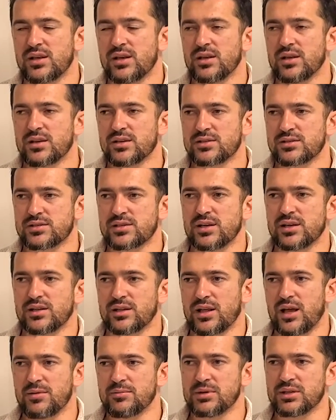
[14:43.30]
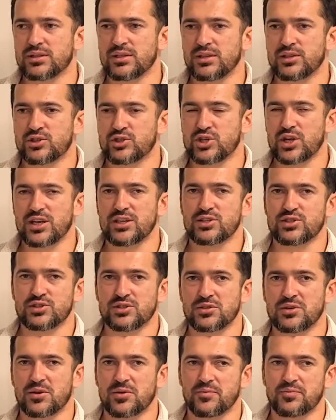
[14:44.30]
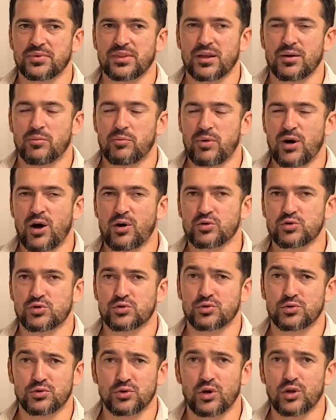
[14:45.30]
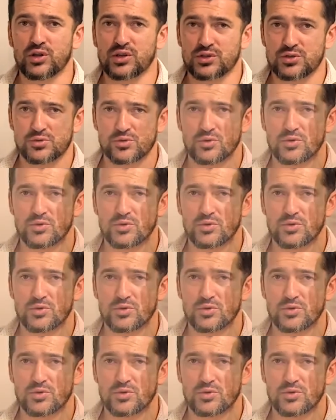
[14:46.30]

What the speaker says: sell, I mean, change pounds to dollars. Or